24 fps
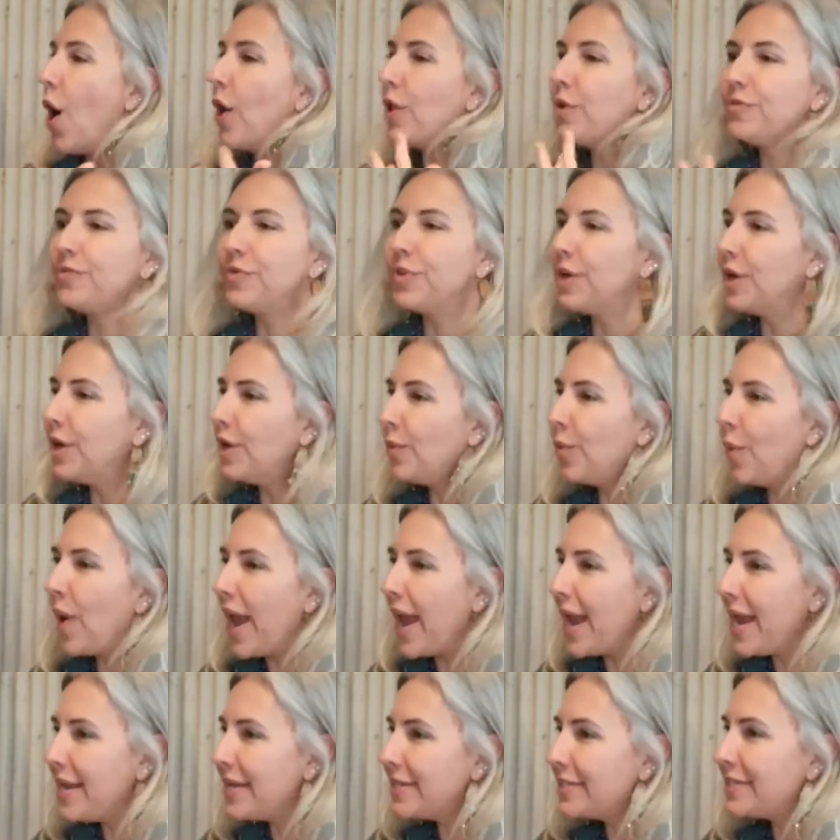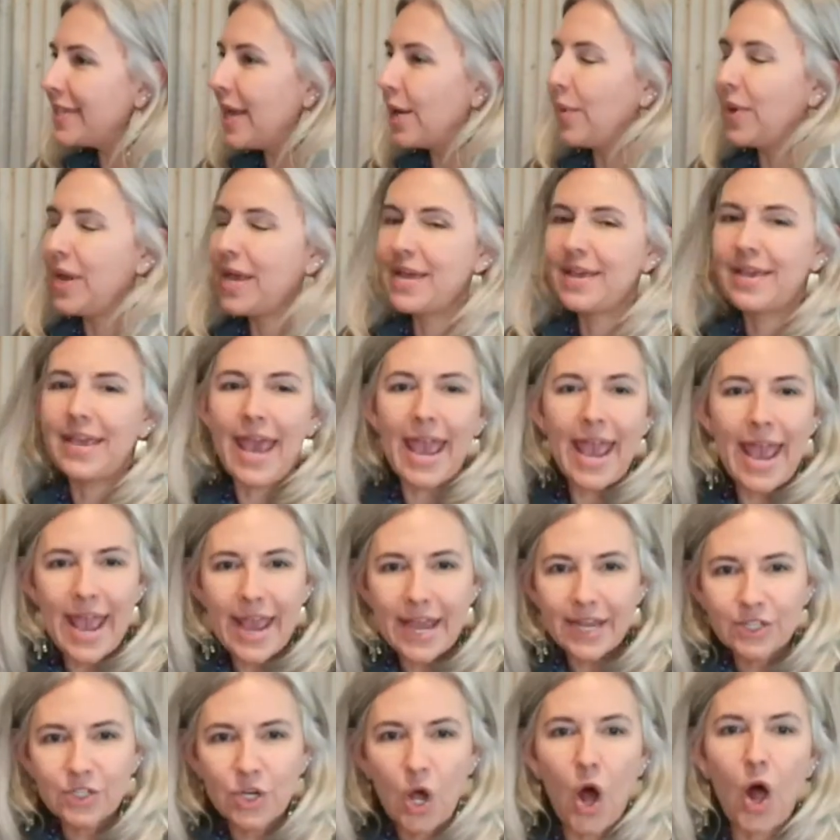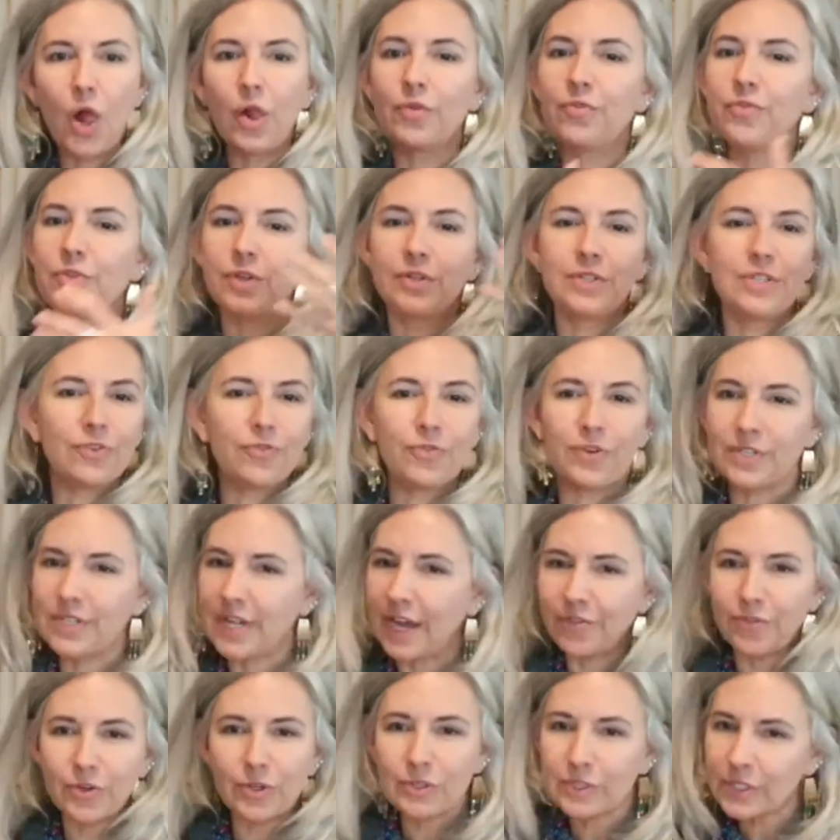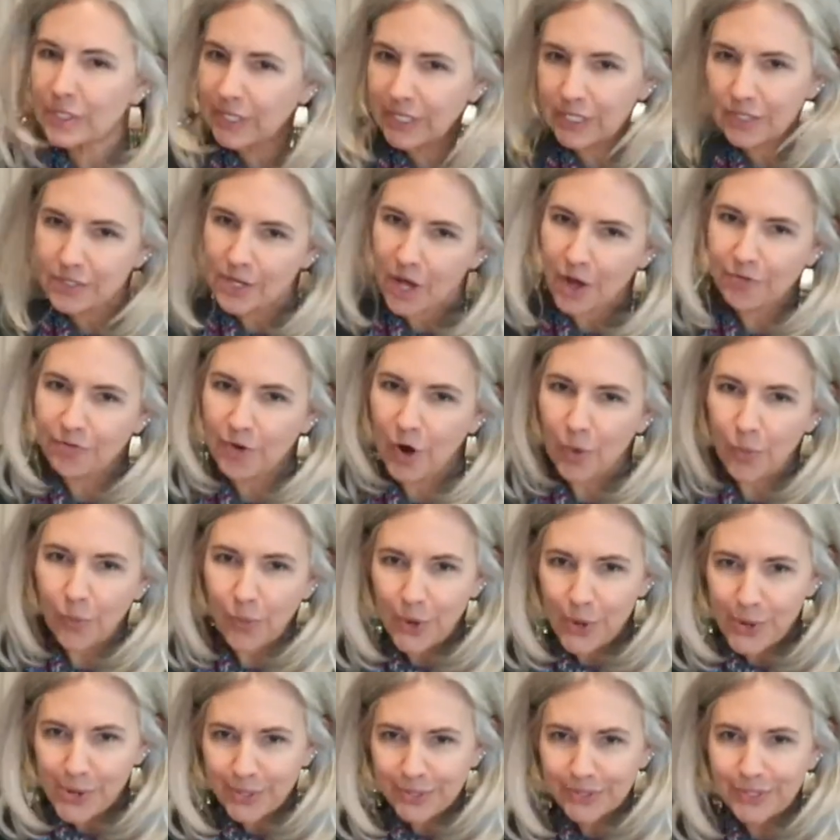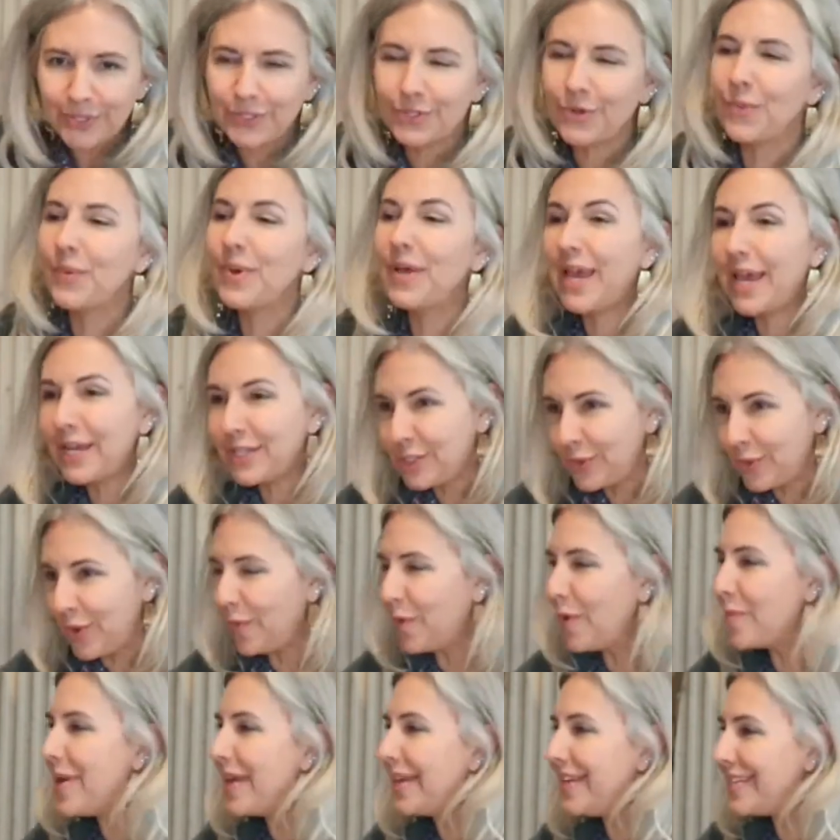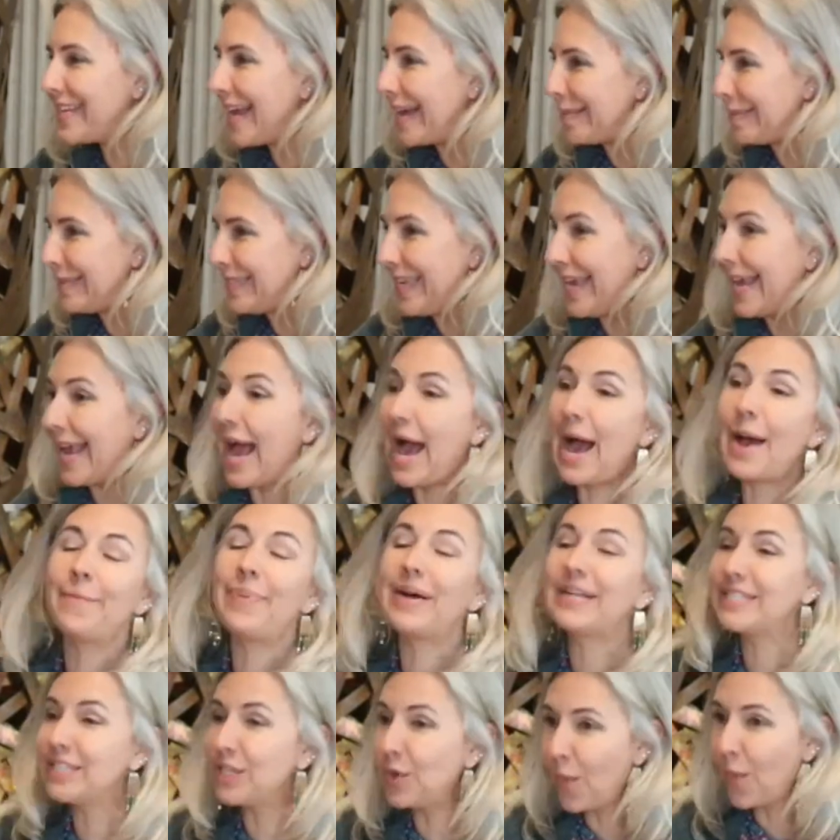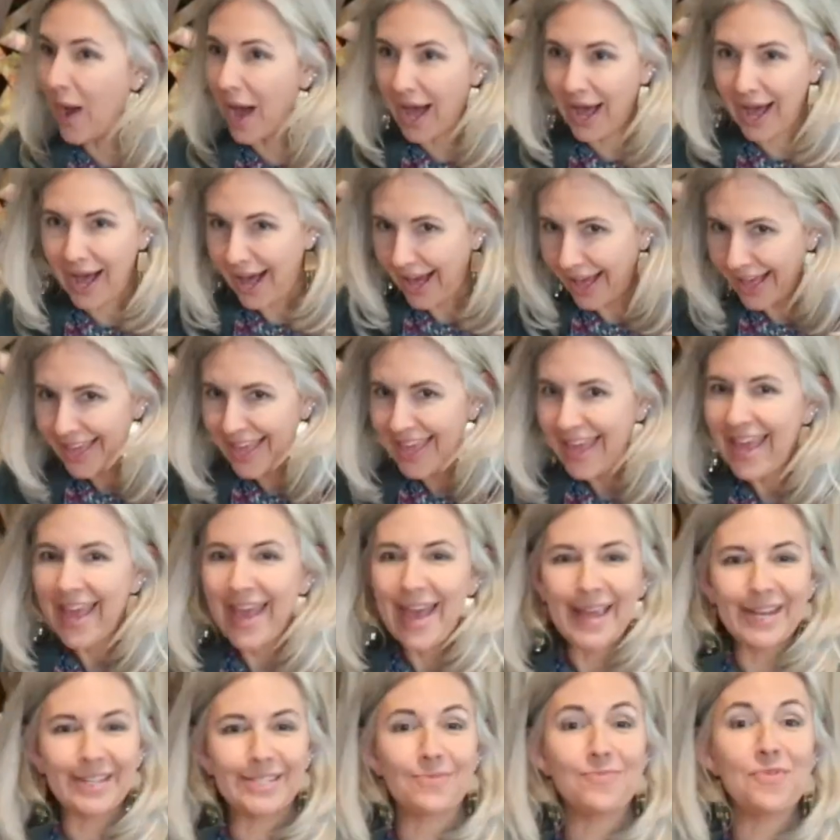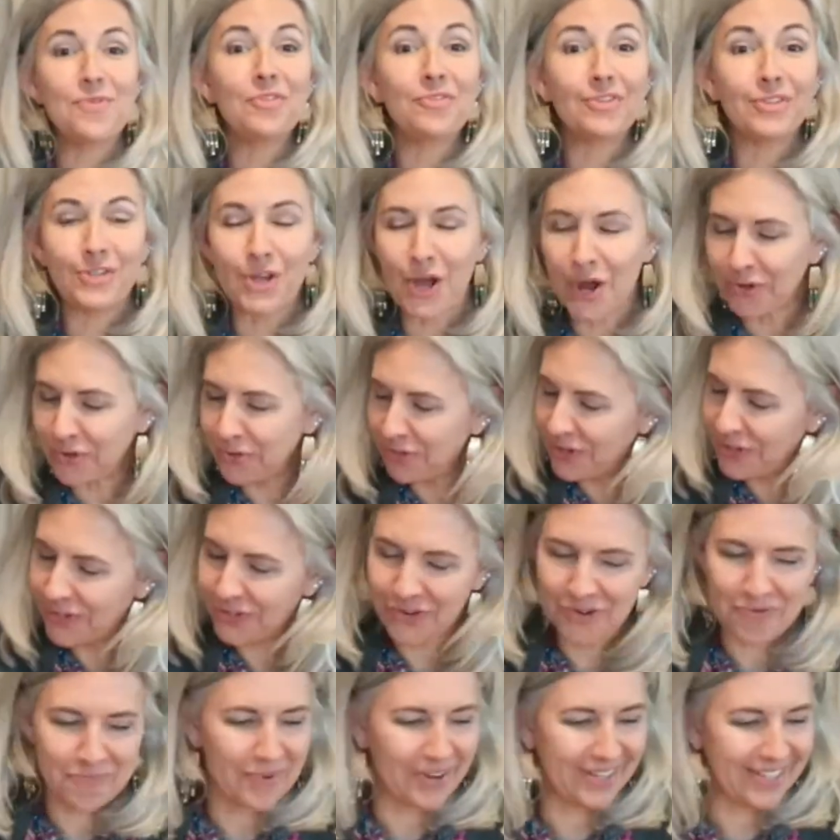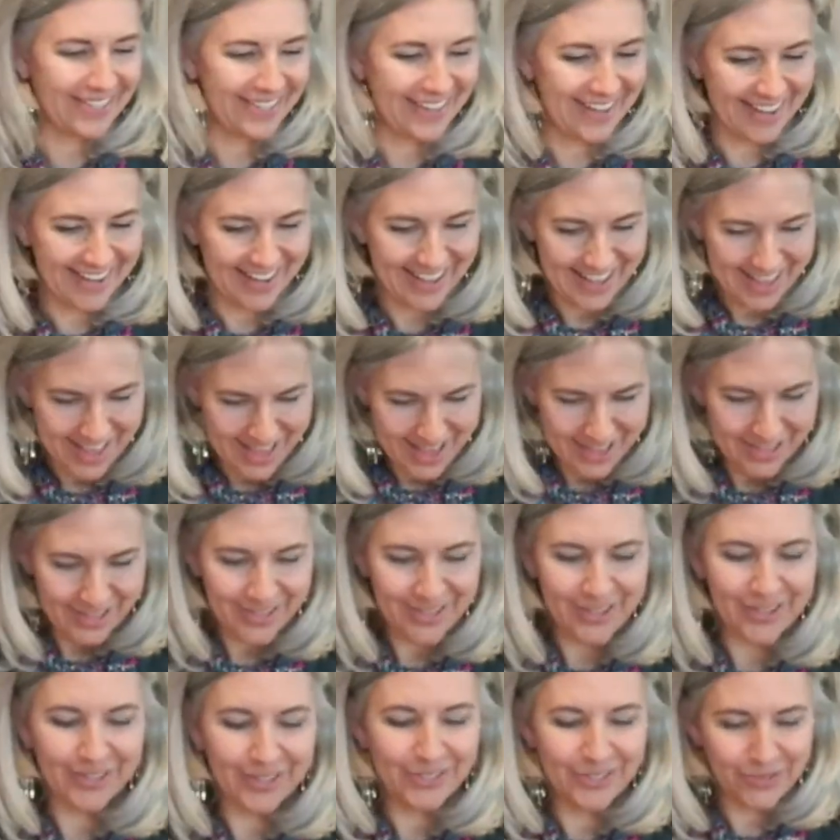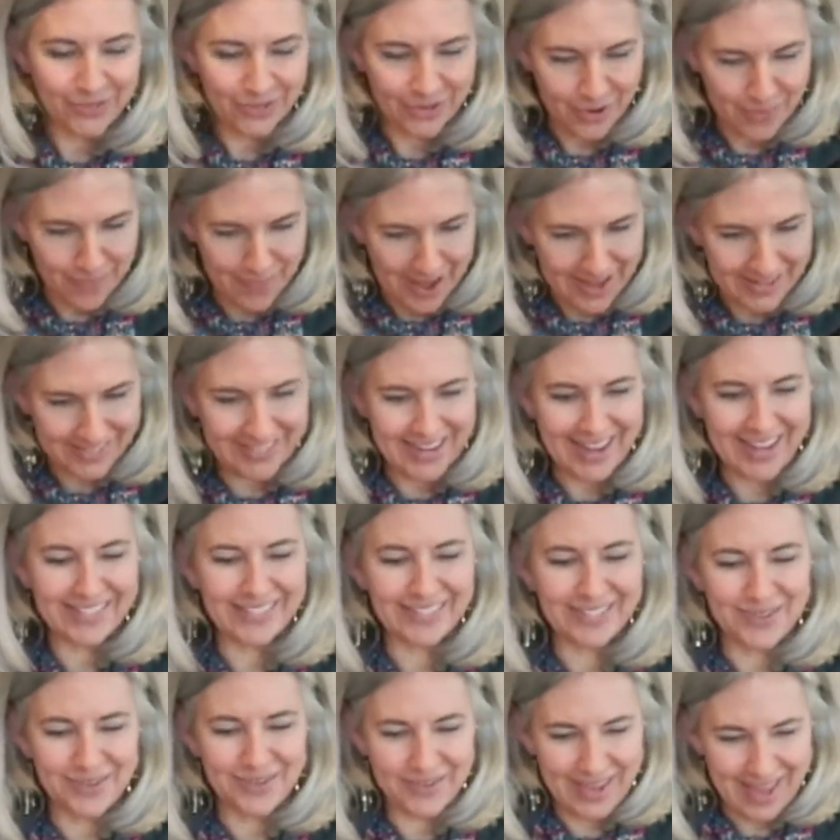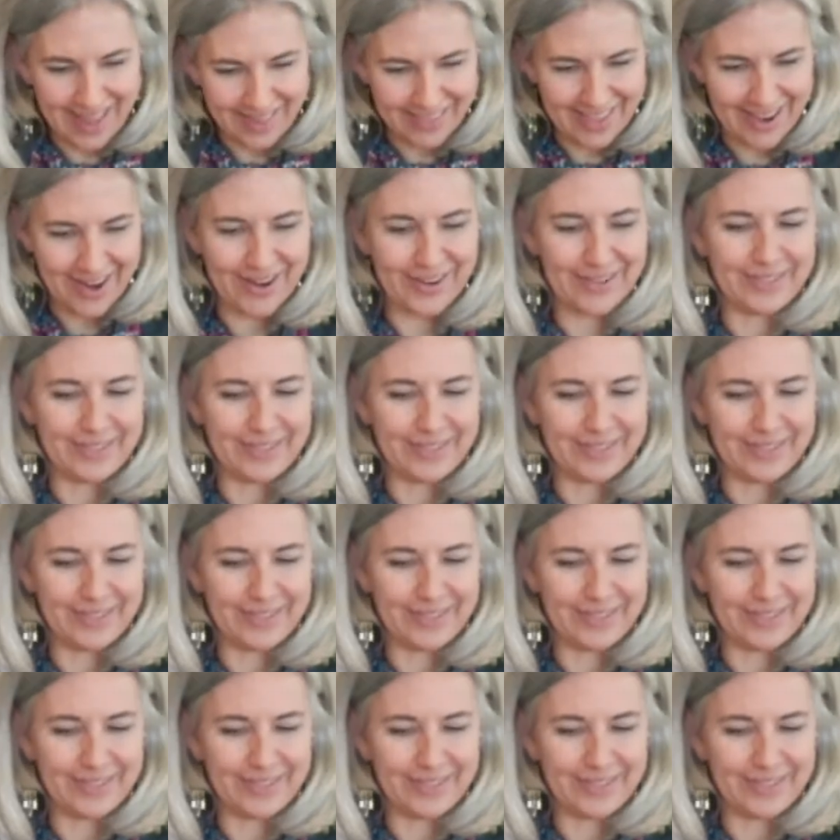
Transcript: of the ways that we engage, all of the different diversities of our world. And so when we get to it, we'll many times sing abatiwaha. And it's a bit of a tongue twister, but you'll do your best as you get there.